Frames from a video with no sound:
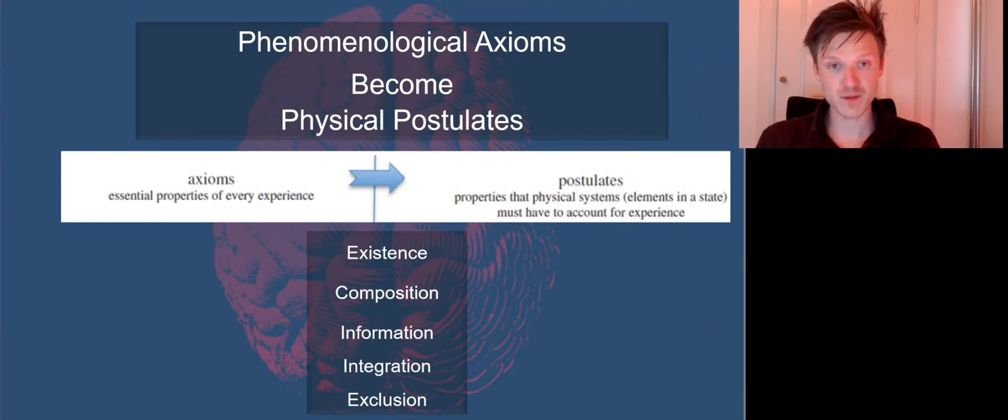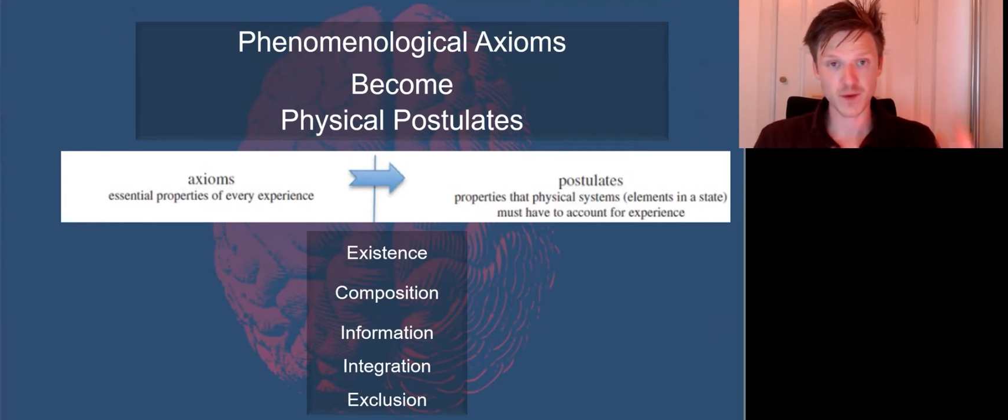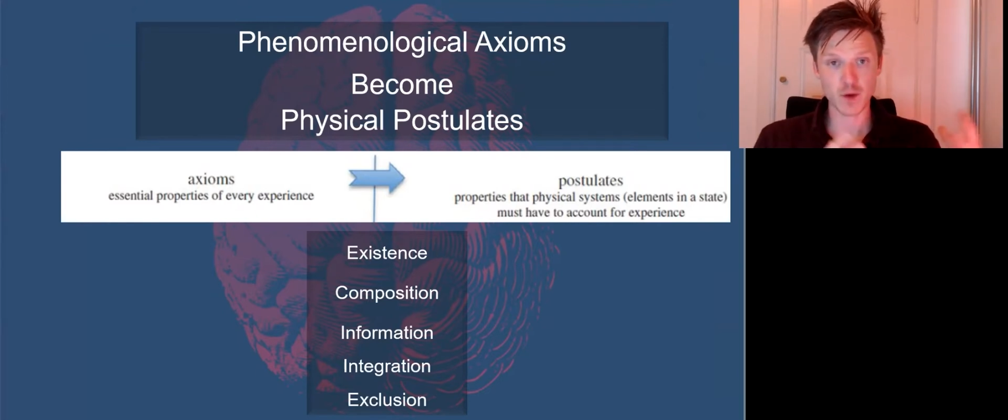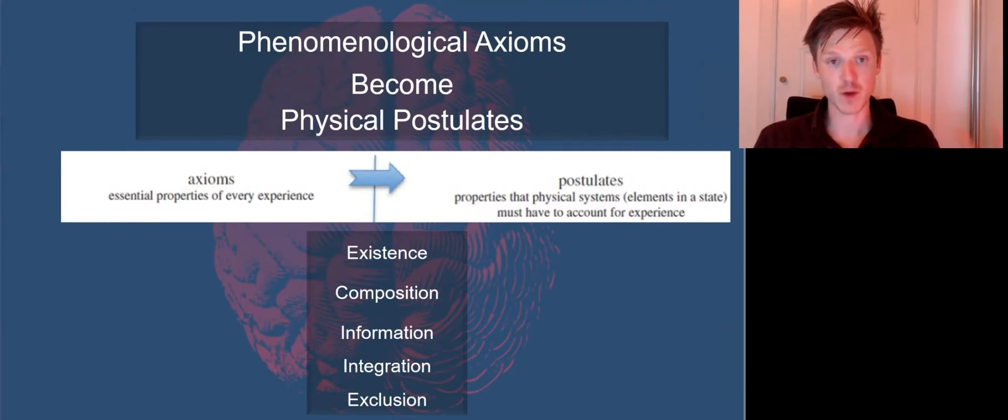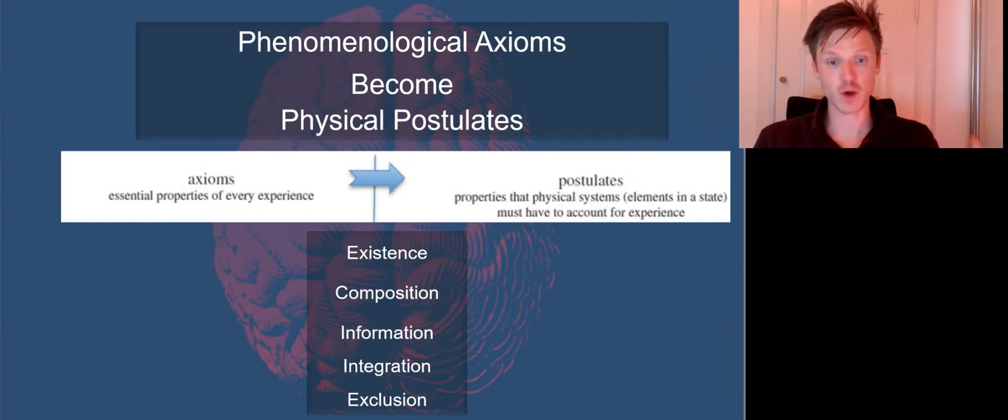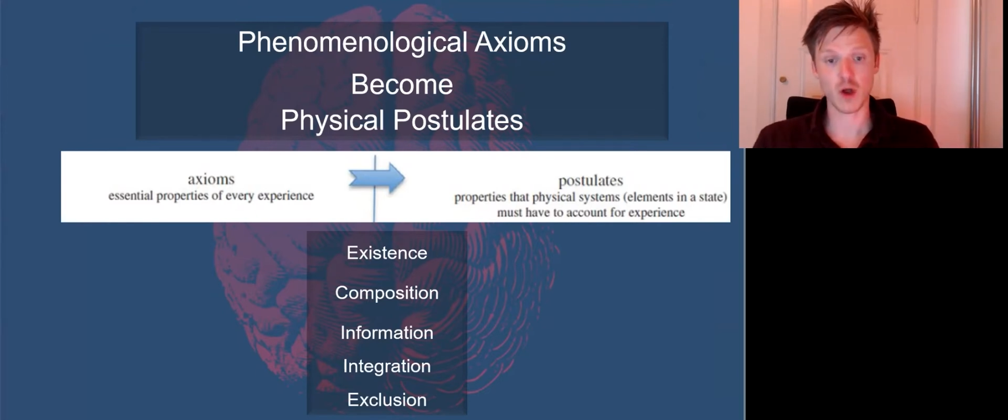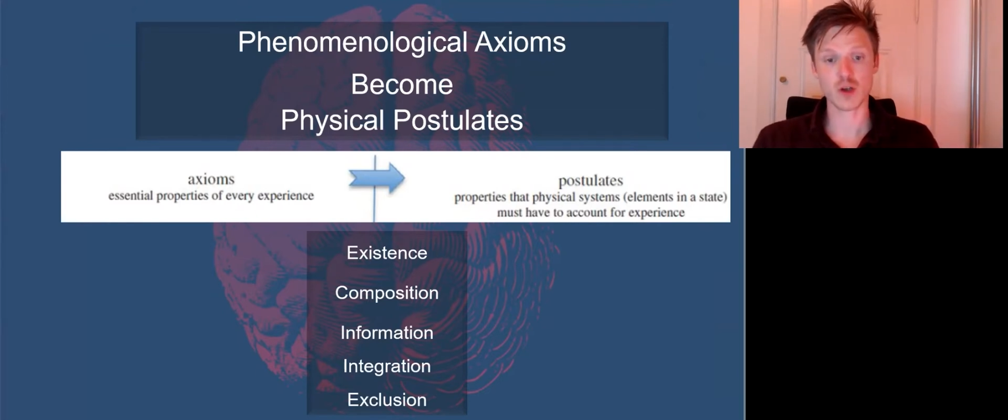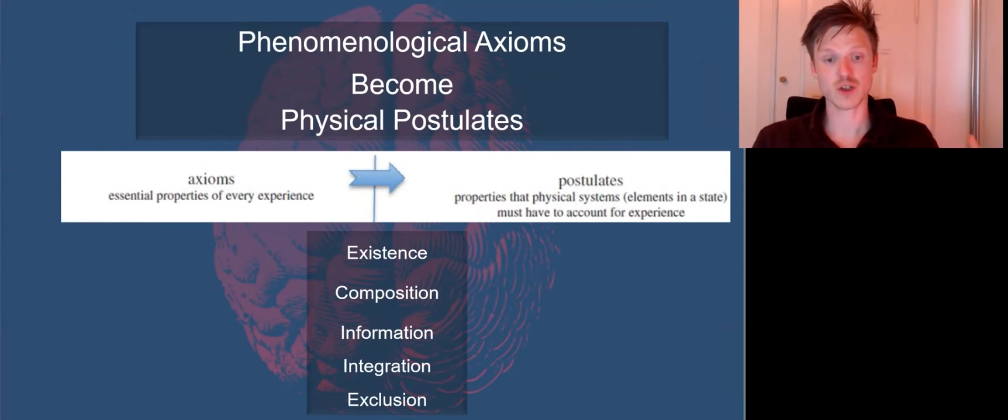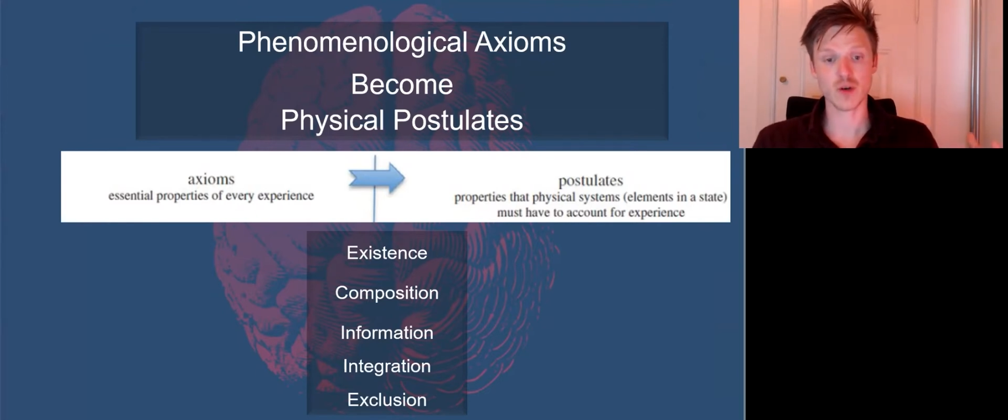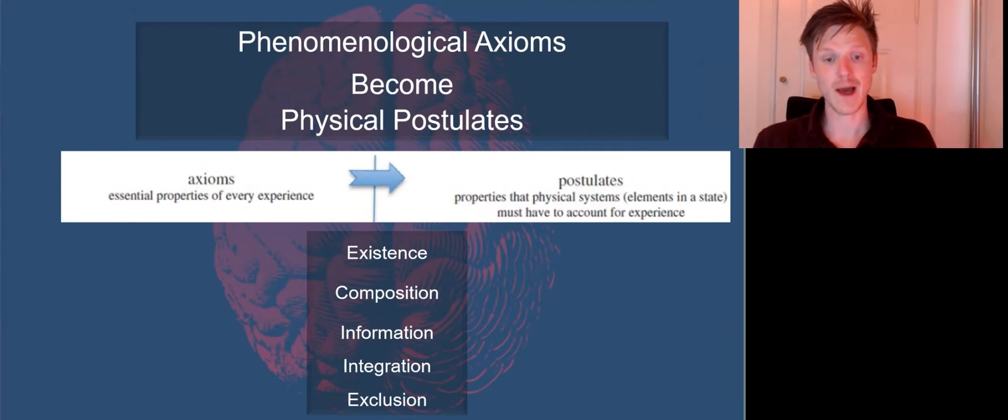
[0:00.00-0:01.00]

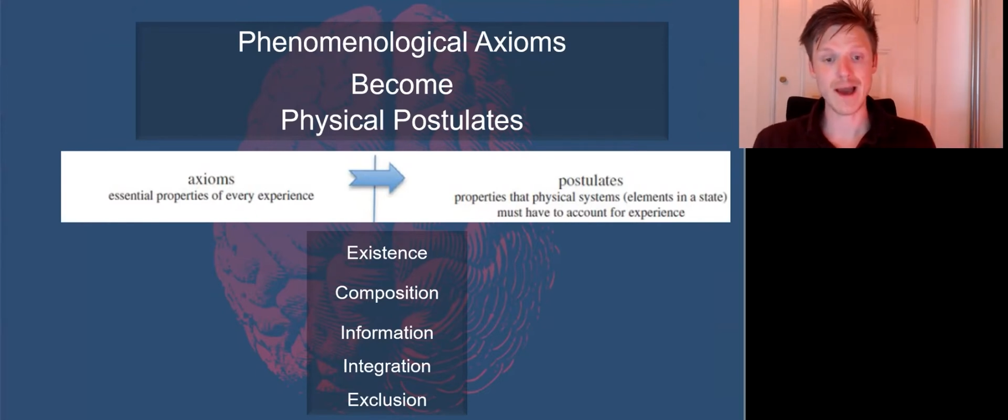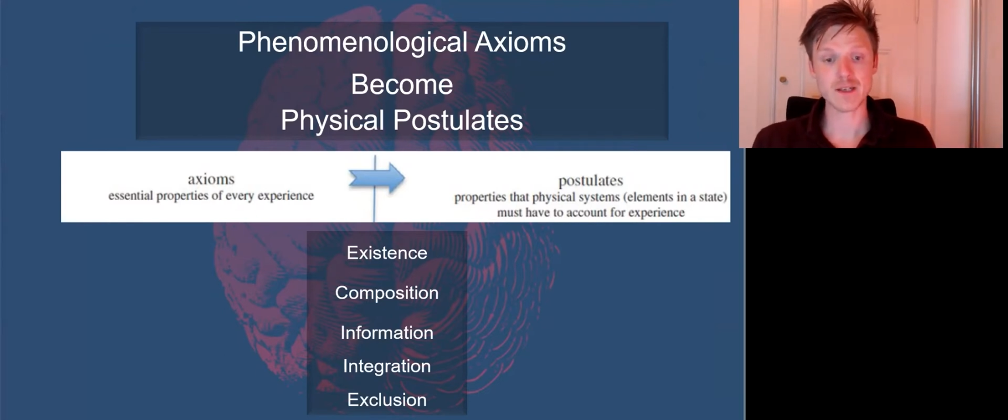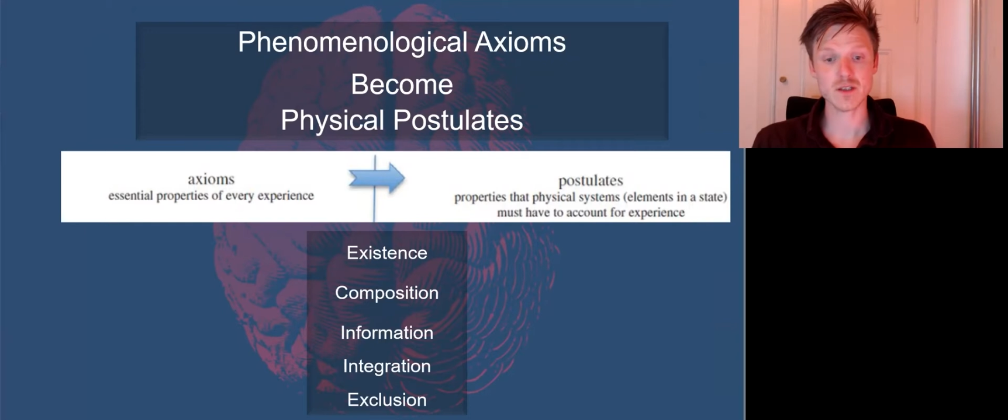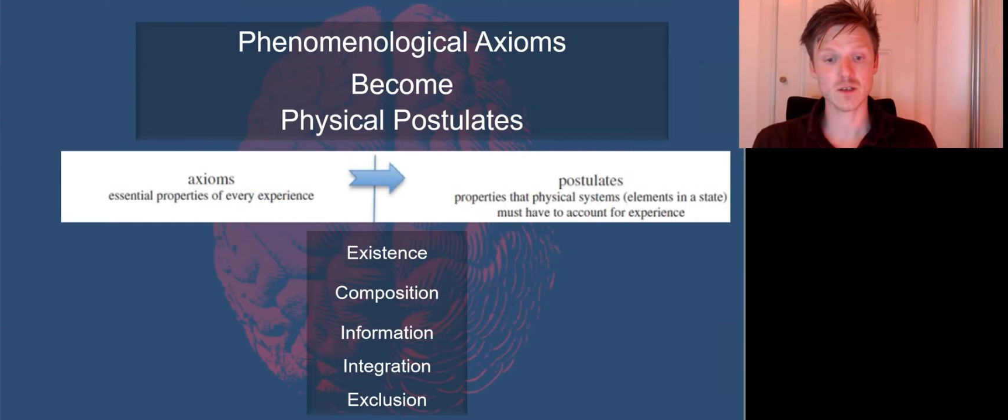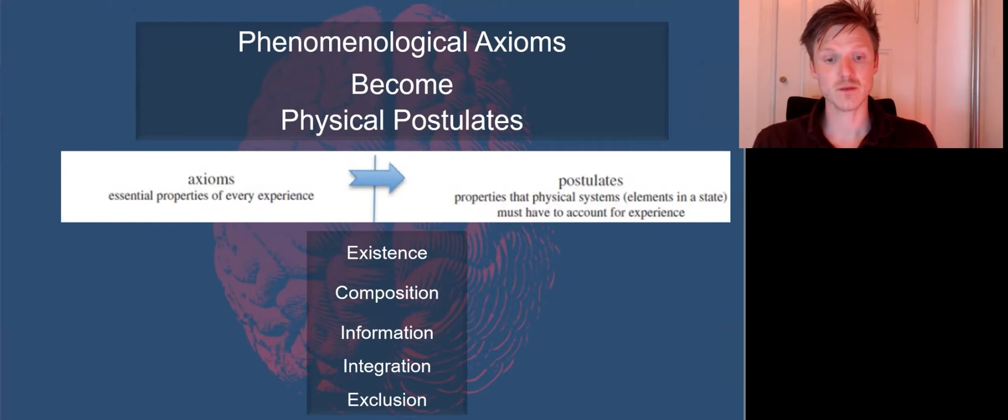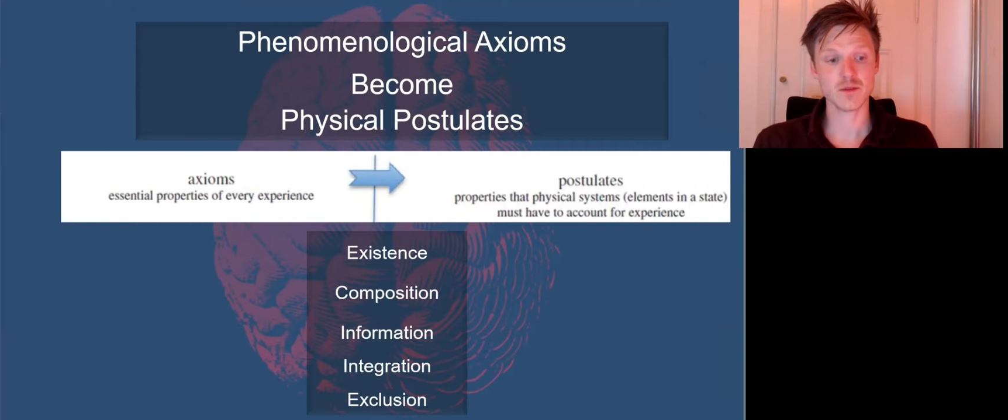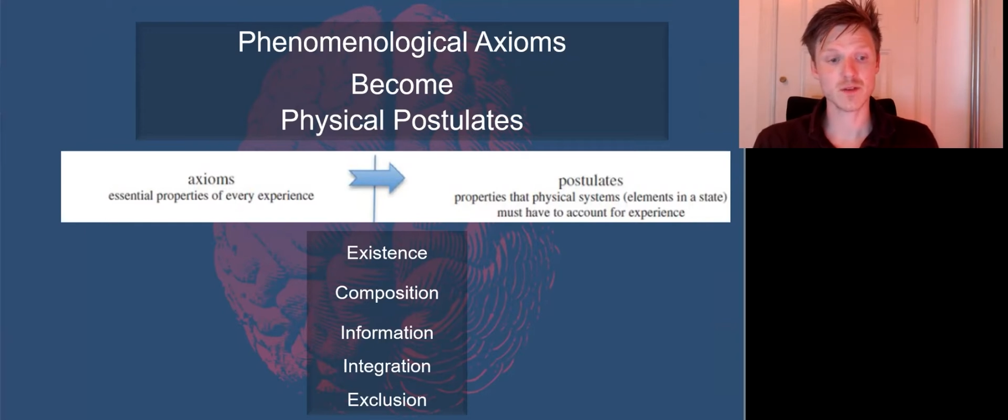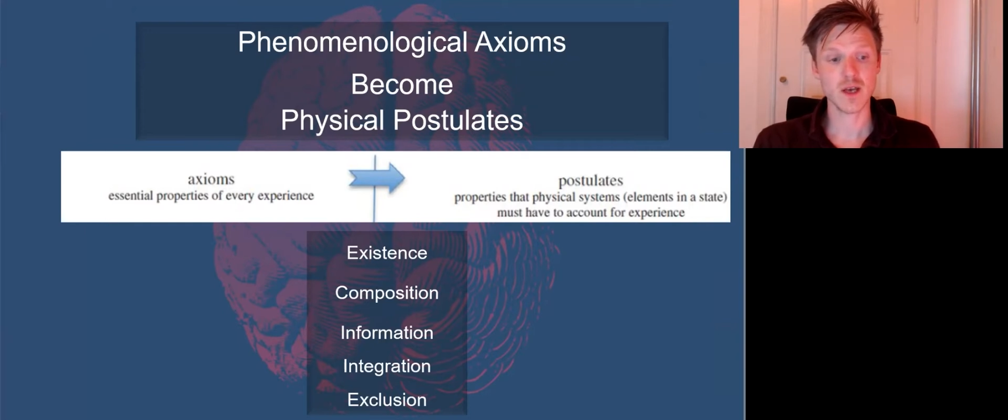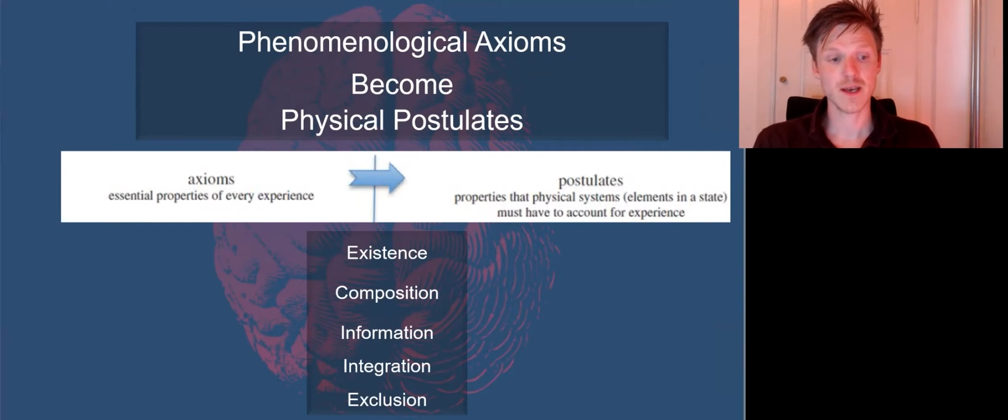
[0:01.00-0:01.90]
phenomenological axioms,